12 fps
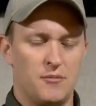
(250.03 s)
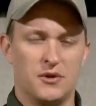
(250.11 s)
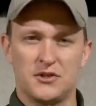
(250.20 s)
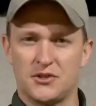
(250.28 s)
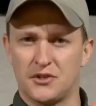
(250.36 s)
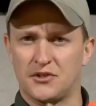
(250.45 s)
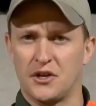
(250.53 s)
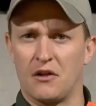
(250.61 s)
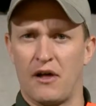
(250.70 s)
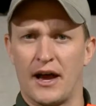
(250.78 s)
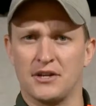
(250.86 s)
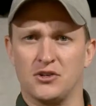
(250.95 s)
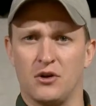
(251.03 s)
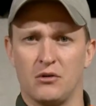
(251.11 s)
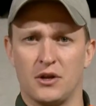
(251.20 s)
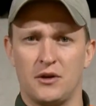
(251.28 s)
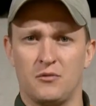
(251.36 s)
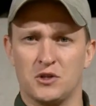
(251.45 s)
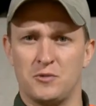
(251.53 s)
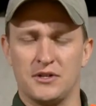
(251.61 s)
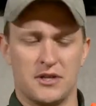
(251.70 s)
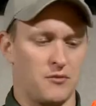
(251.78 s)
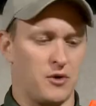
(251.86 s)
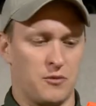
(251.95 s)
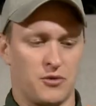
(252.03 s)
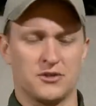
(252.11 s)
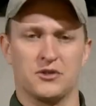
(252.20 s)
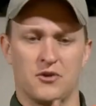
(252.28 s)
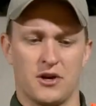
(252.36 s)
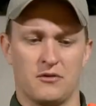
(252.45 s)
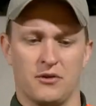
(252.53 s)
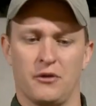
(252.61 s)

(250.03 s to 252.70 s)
But this is a single action only, which means that when you press the trigger,